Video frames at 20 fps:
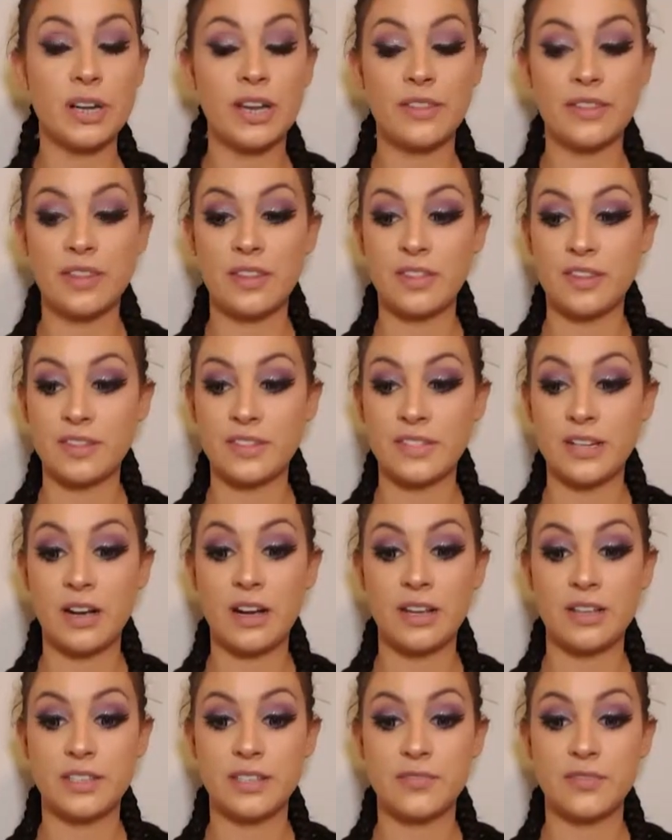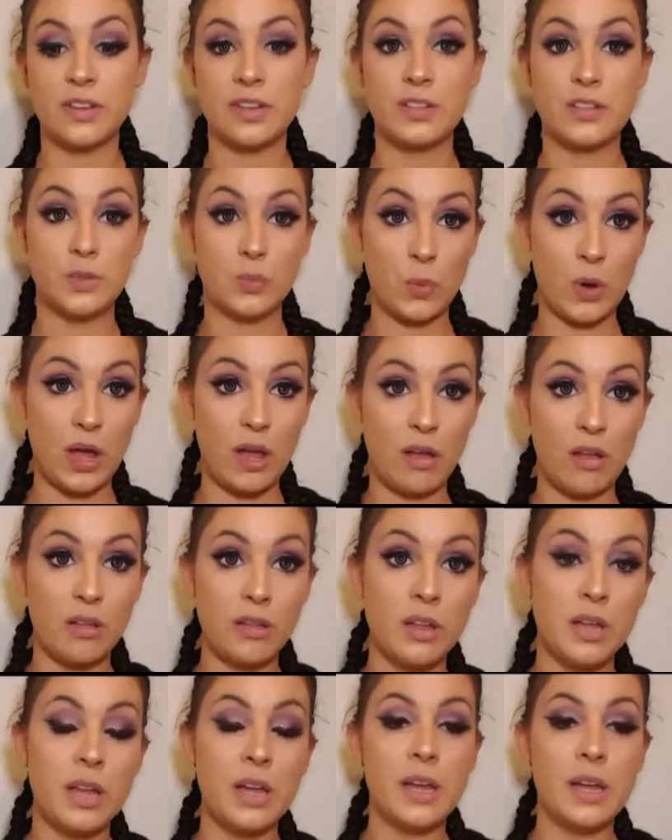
and then the sides of it as well.